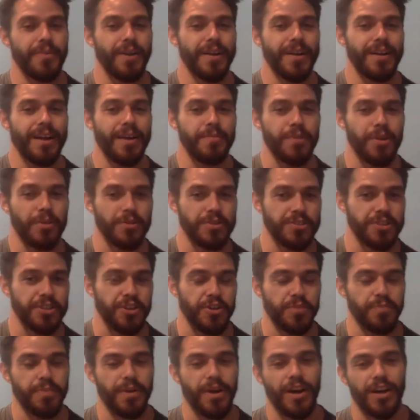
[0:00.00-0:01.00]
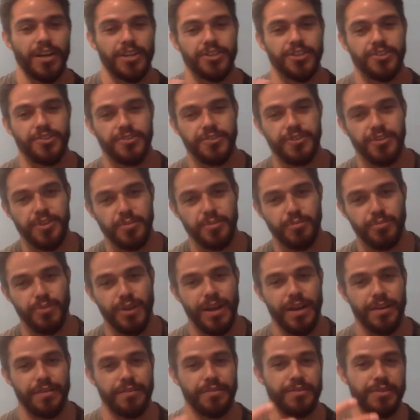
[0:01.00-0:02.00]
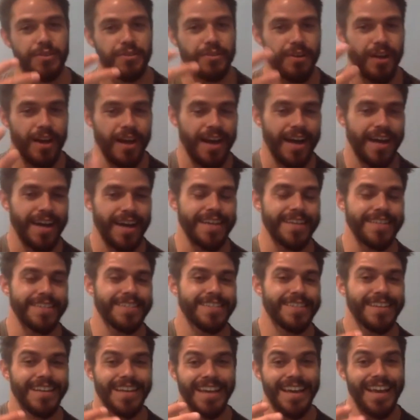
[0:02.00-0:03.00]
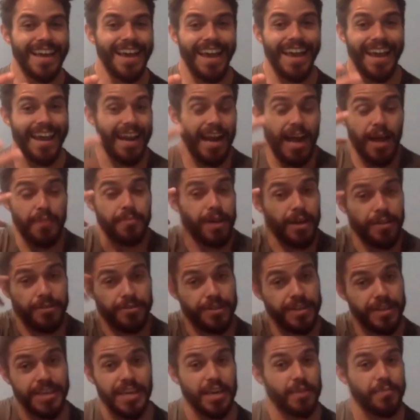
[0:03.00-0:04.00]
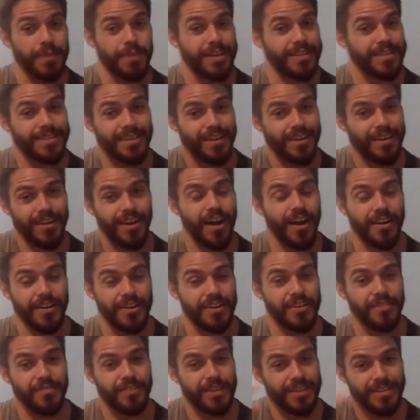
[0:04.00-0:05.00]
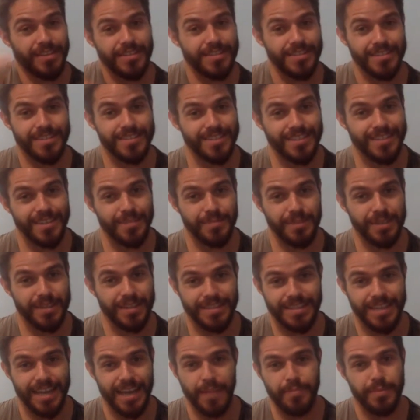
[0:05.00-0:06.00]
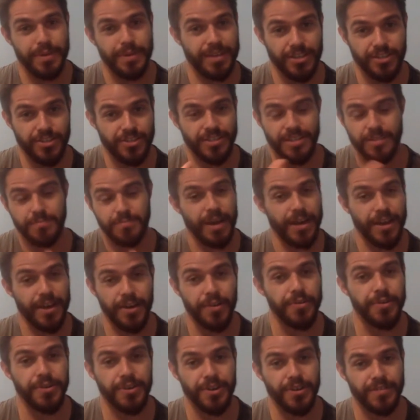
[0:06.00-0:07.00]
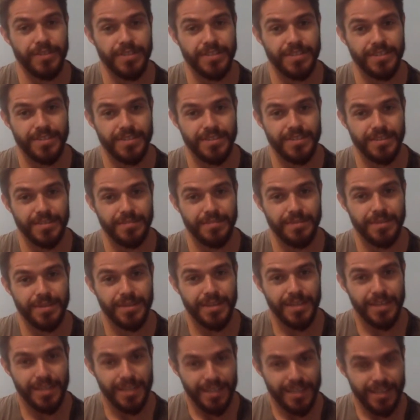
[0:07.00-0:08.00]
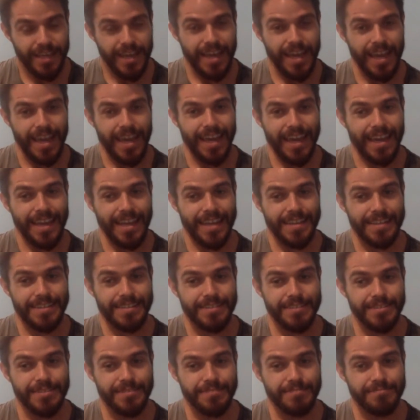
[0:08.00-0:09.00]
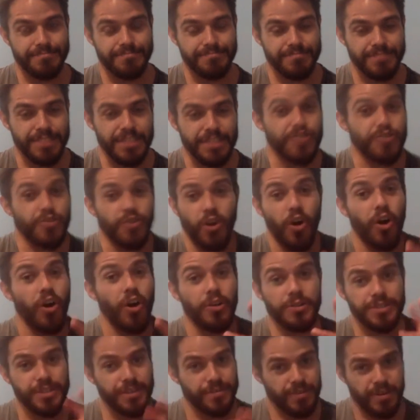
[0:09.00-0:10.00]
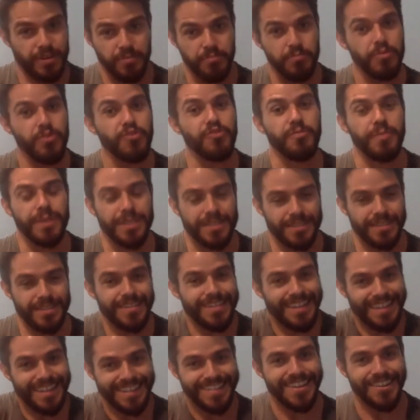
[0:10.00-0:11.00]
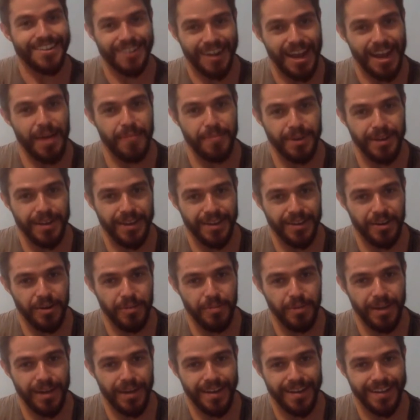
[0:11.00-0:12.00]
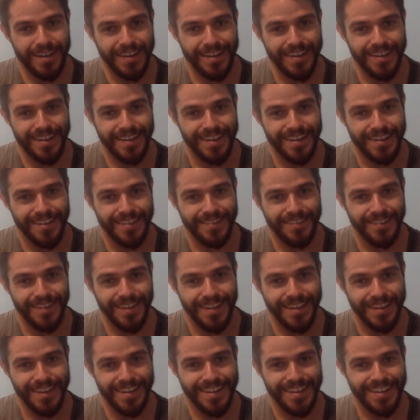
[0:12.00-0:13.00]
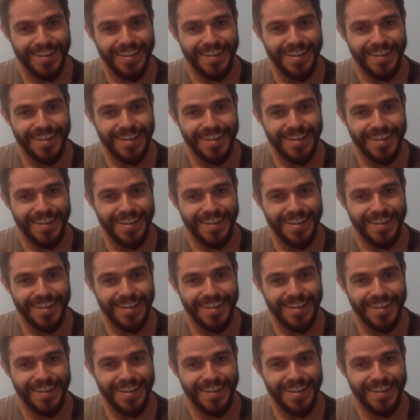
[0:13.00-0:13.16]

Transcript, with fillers: re- i'm noticing your posture your breath your eyes and i'm not thinking about it. it's not cognitive like this is something that's happening just in my own nervous system and these are all different movements and things that are happening in our body right